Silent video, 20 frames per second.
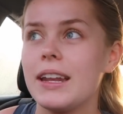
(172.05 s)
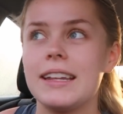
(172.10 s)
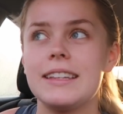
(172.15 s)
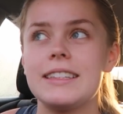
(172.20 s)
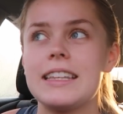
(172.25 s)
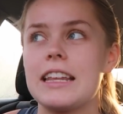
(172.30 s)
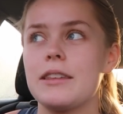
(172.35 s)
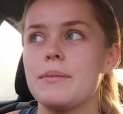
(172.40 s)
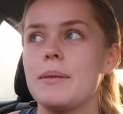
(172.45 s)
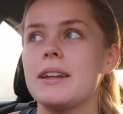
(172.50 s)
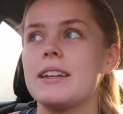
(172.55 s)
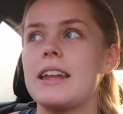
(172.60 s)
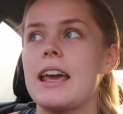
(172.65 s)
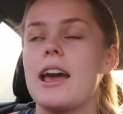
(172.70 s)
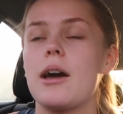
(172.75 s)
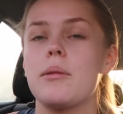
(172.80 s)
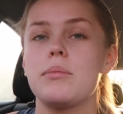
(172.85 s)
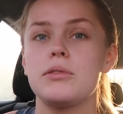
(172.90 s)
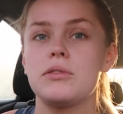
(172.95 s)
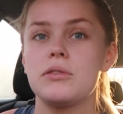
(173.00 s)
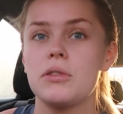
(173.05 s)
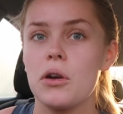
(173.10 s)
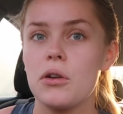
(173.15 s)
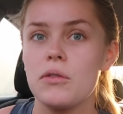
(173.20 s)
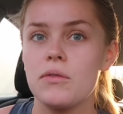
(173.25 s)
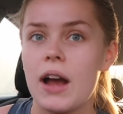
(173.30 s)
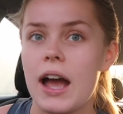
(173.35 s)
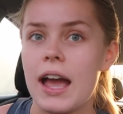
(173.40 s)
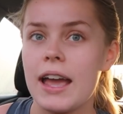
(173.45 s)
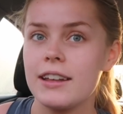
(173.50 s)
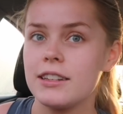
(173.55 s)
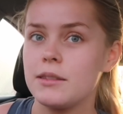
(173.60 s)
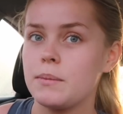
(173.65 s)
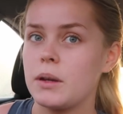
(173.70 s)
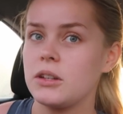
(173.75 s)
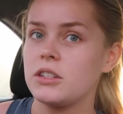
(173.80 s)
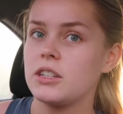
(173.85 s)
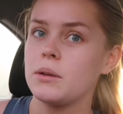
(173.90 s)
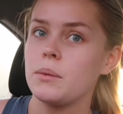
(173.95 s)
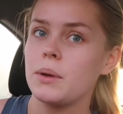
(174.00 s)
It sets my day up so right,
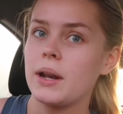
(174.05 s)
especially